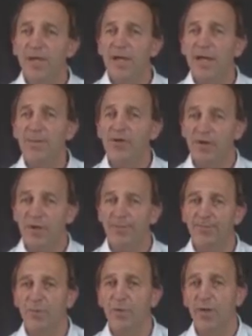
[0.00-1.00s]

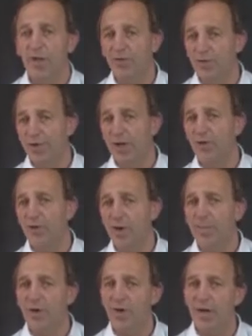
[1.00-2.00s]
Imaging with ultrasound or
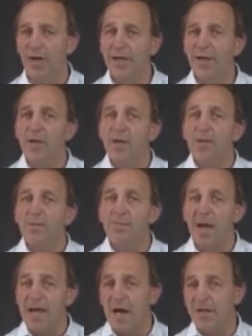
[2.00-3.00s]
MRI
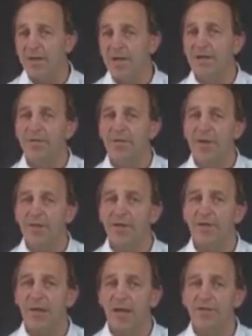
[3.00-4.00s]
may identify
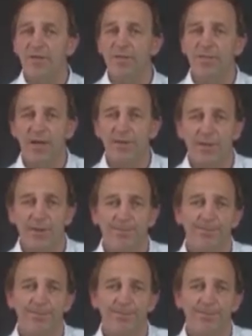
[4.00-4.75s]
these cases better.